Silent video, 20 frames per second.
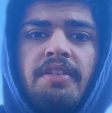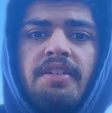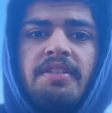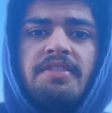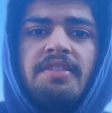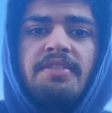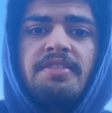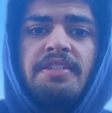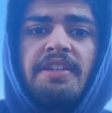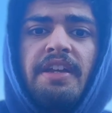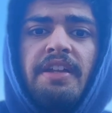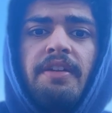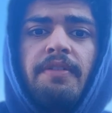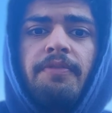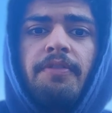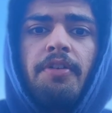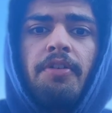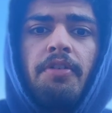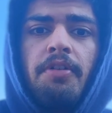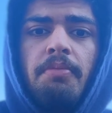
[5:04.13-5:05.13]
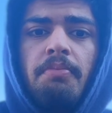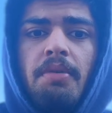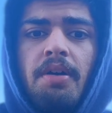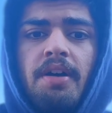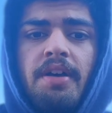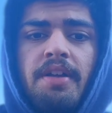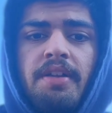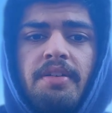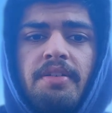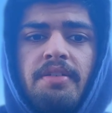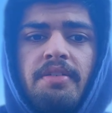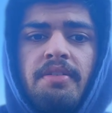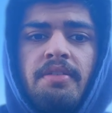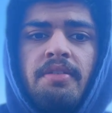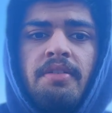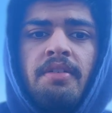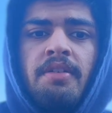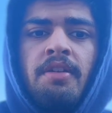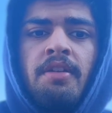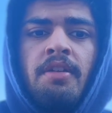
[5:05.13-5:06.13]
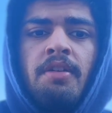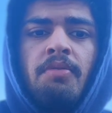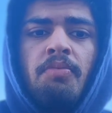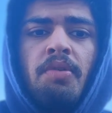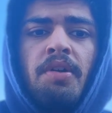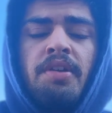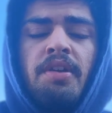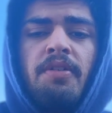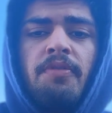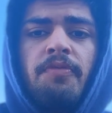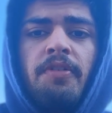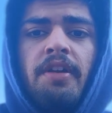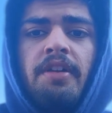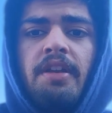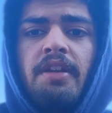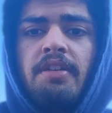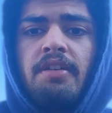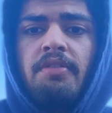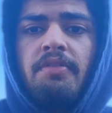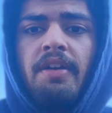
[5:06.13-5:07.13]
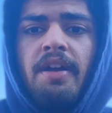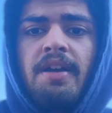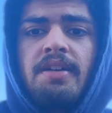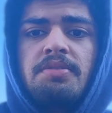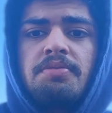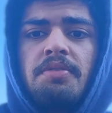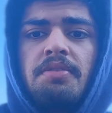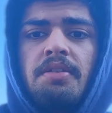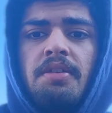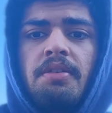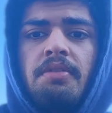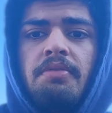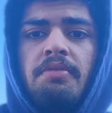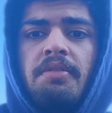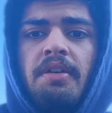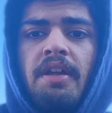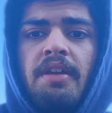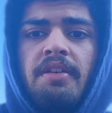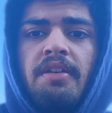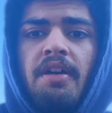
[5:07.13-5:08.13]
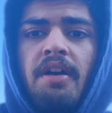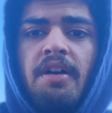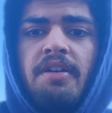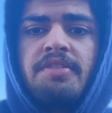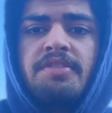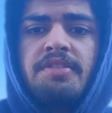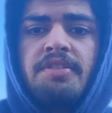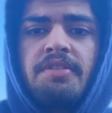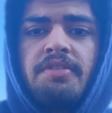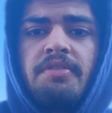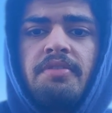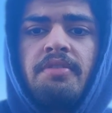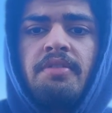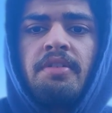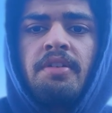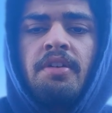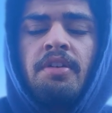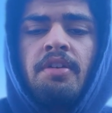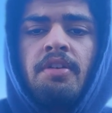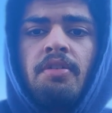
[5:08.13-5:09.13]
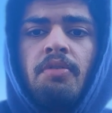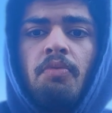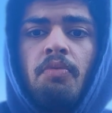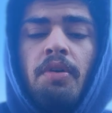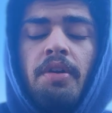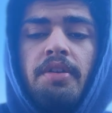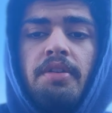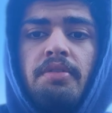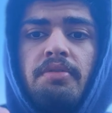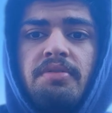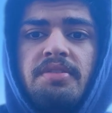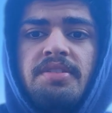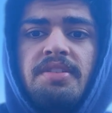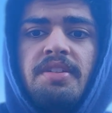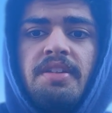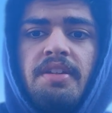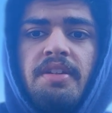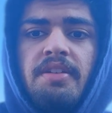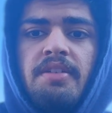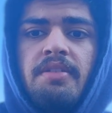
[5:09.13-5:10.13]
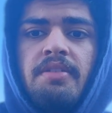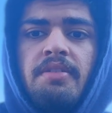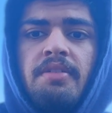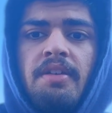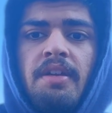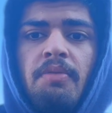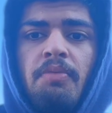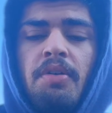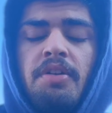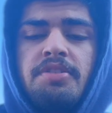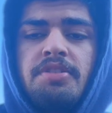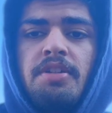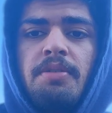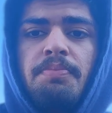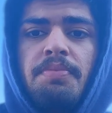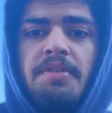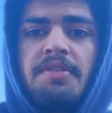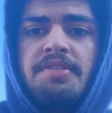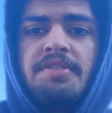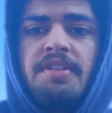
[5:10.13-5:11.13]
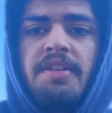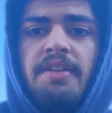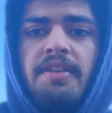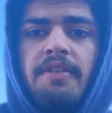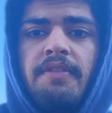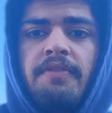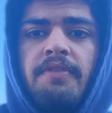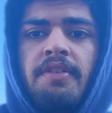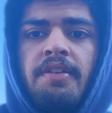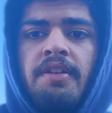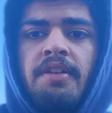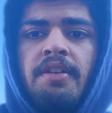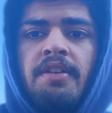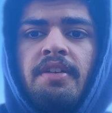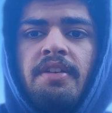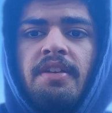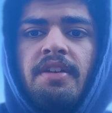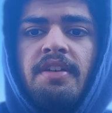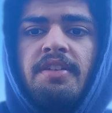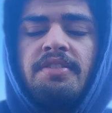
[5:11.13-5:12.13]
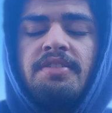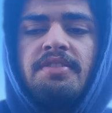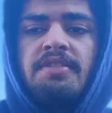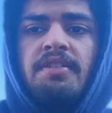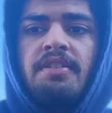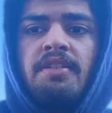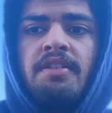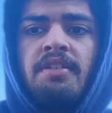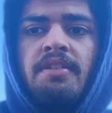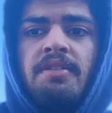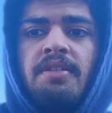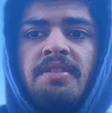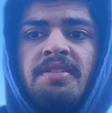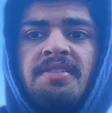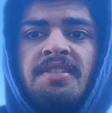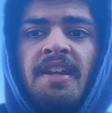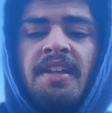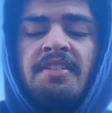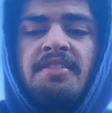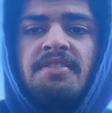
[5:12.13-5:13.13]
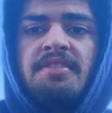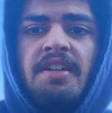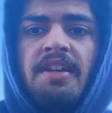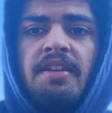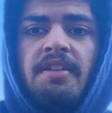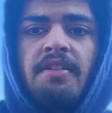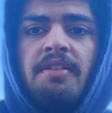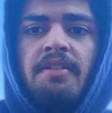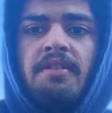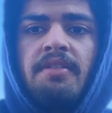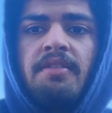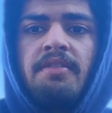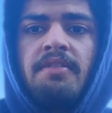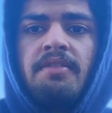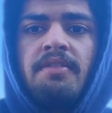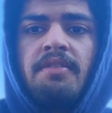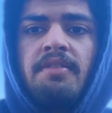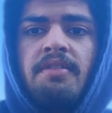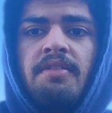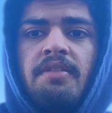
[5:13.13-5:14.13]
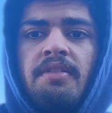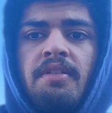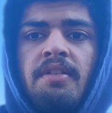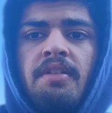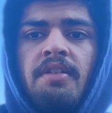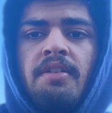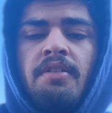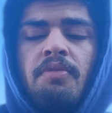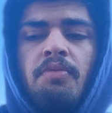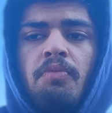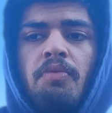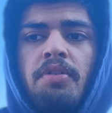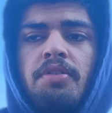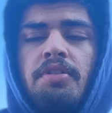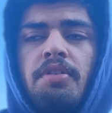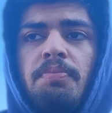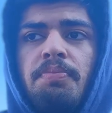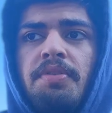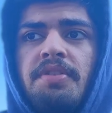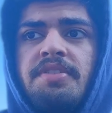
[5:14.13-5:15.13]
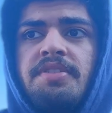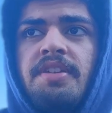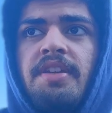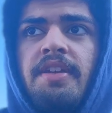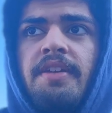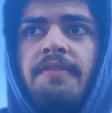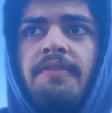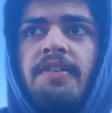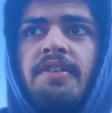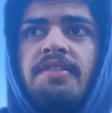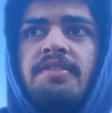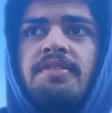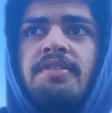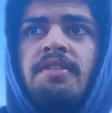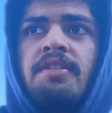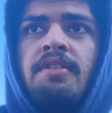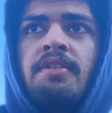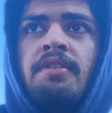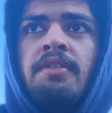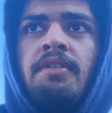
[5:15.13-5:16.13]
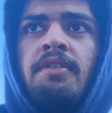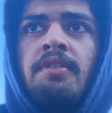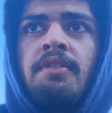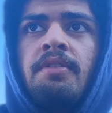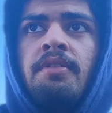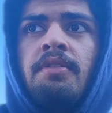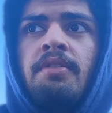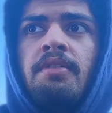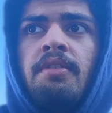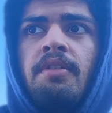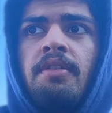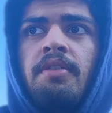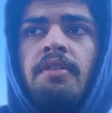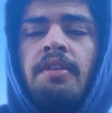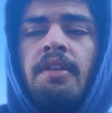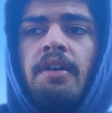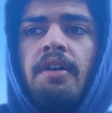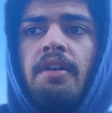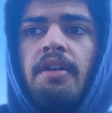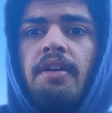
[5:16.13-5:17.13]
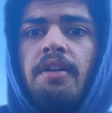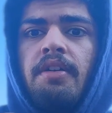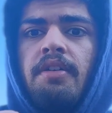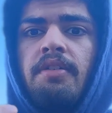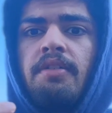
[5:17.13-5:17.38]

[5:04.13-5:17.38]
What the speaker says: is inside of your own mind. When your friend interacts with you and talks to you, what you see and what you perceive is the sense data. What you perceive is the